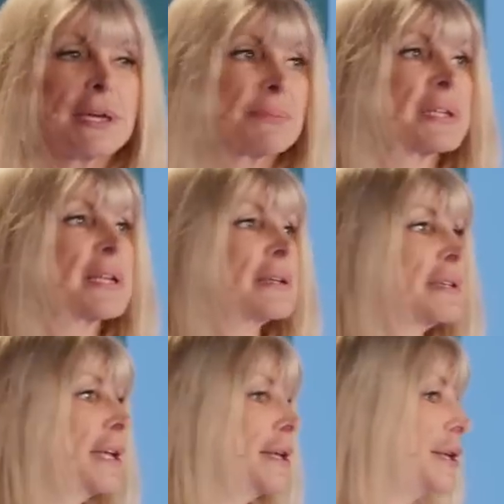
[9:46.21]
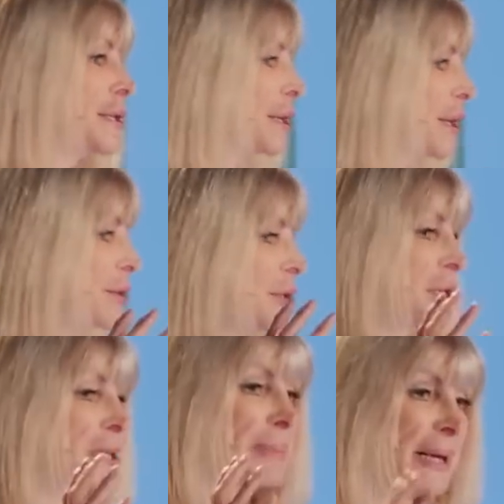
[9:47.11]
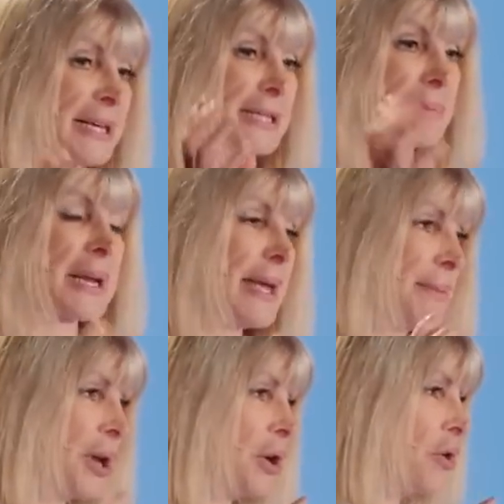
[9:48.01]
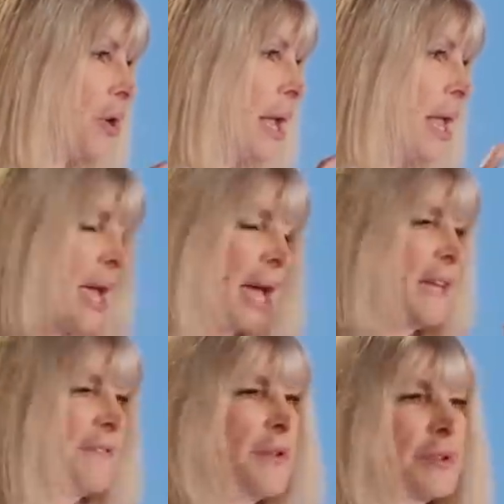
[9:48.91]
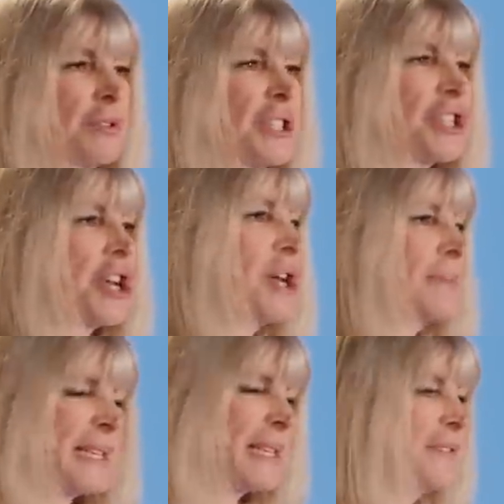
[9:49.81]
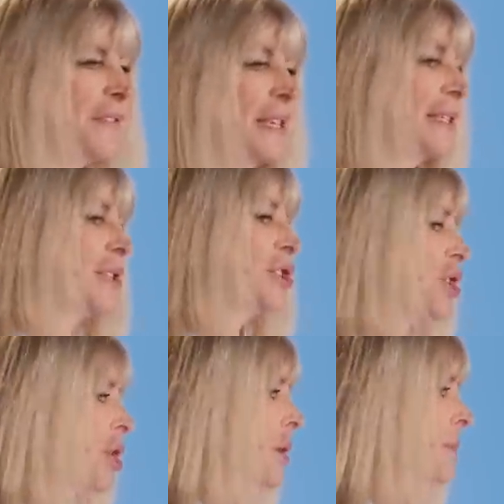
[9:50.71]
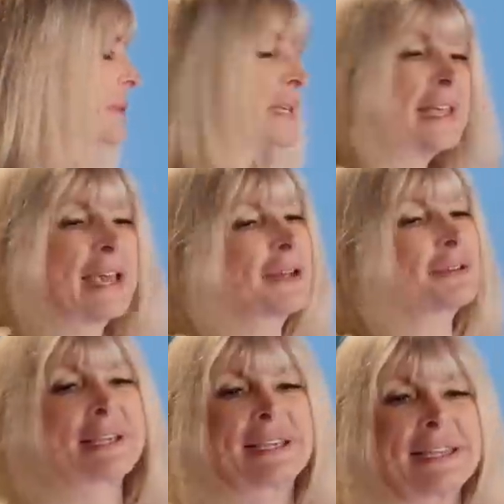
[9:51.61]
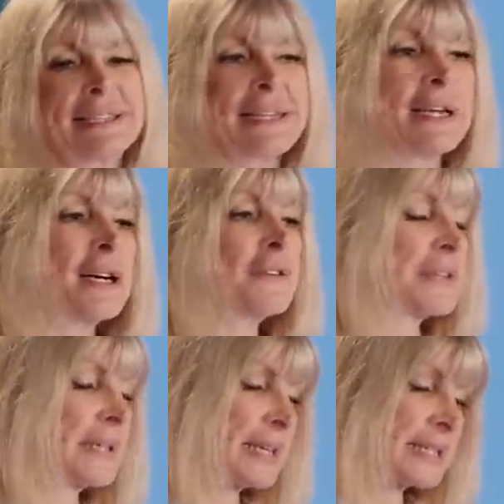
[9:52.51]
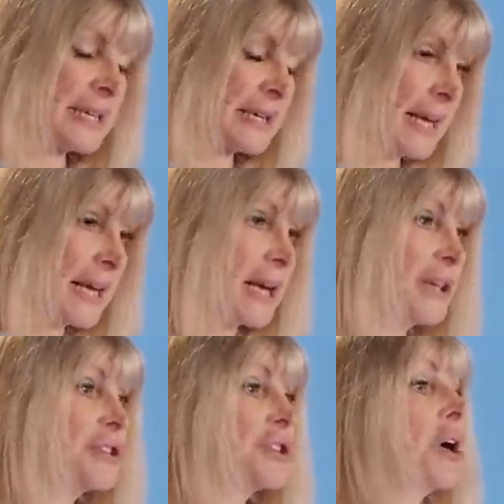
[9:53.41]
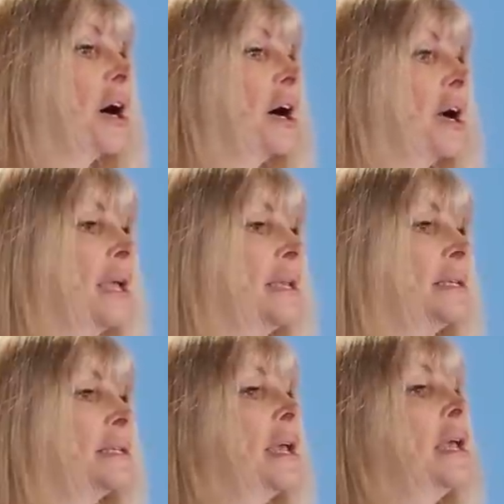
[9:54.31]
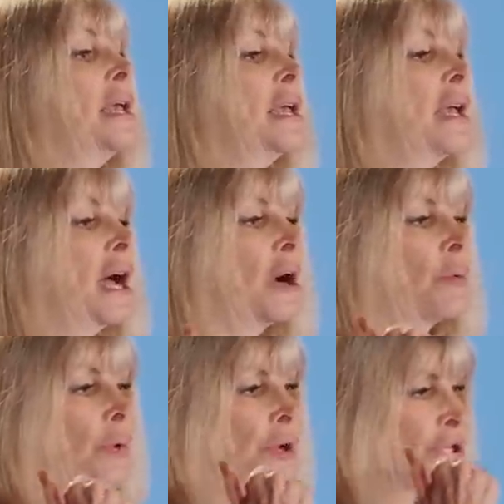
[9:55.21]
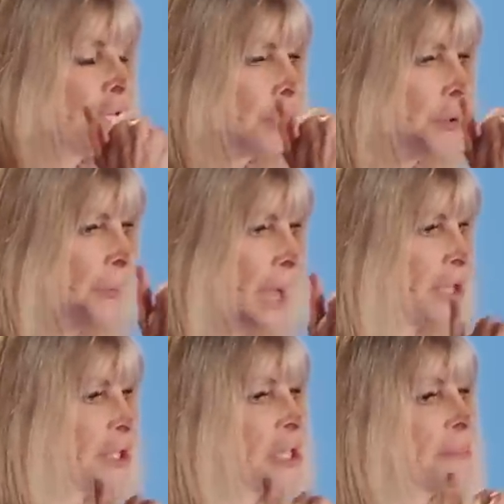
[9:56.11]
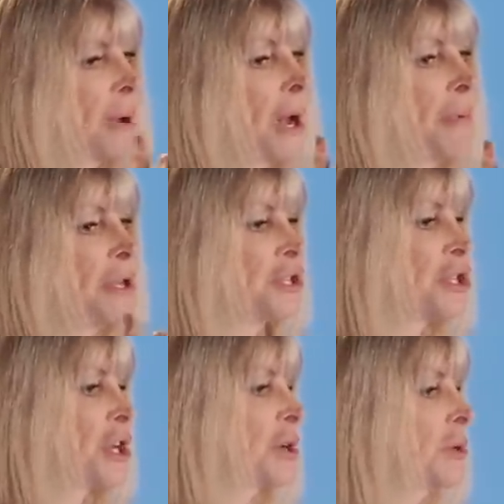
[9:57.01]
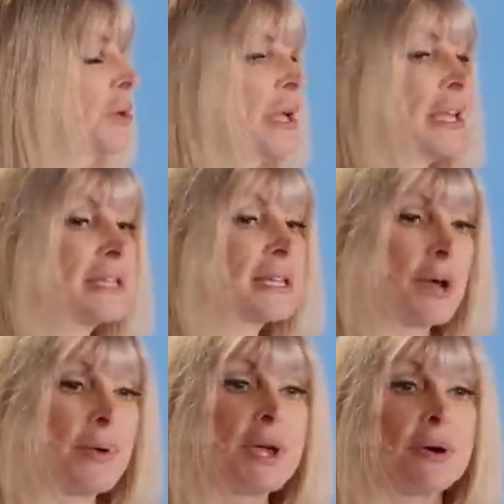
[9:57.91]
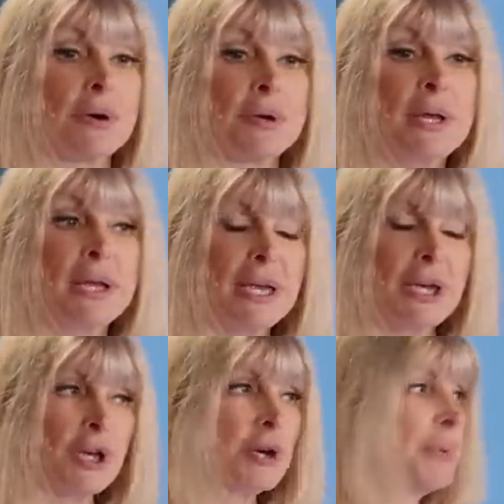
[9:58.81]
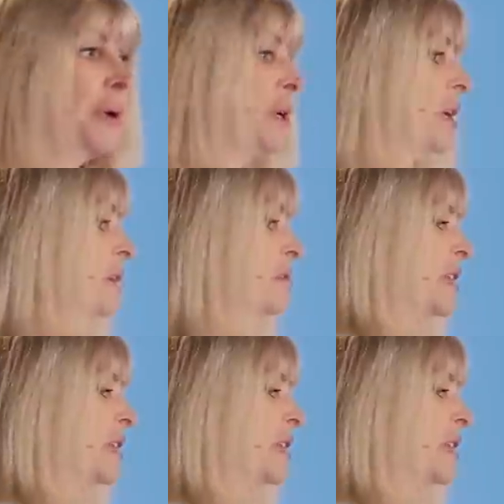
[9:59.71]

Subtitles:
That was like 10 years ago. So this policeman came along and he fought all the germs and he defeated the germs. And all the kids laughed. And then they said, okay, close your eyes. I want you to imagine this puppet show is going on in your body.